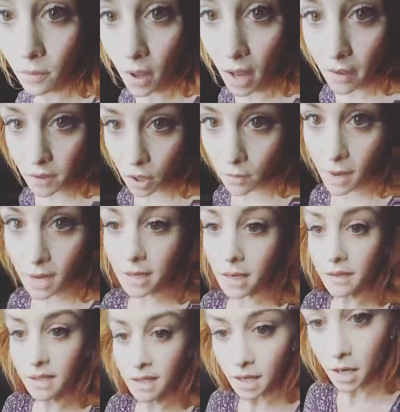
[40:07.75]
have to go back
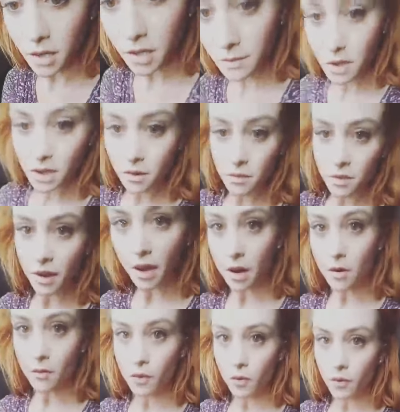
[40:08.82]
downstairs. I'm just going to put that
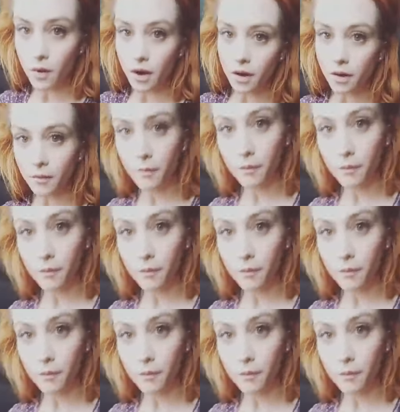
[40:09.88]
on real quick.